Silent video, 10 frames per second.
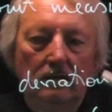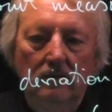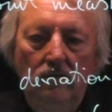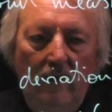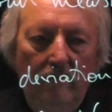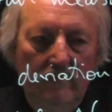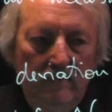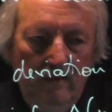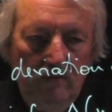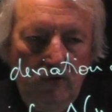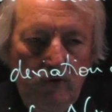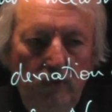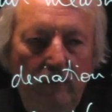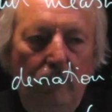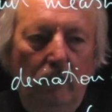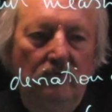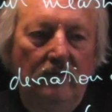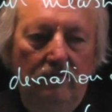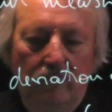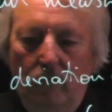you have a uniform
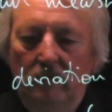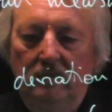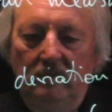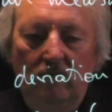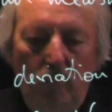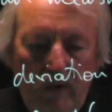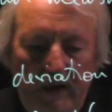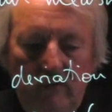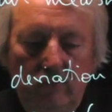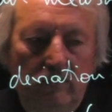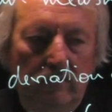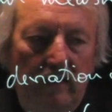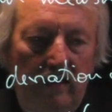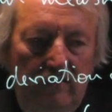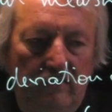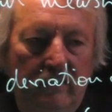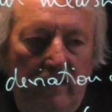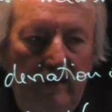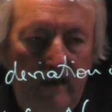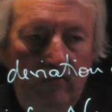set of quantities, a way to
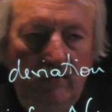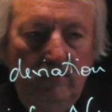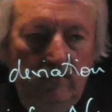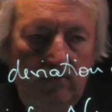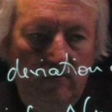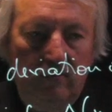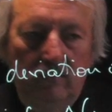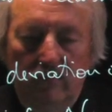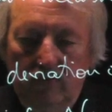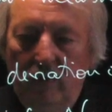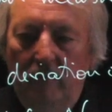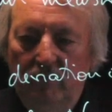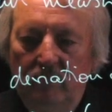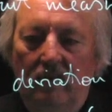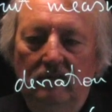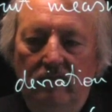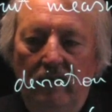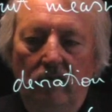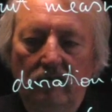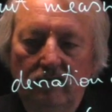ascertain errors, to describe the size of
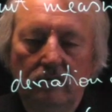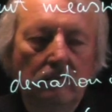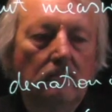errors,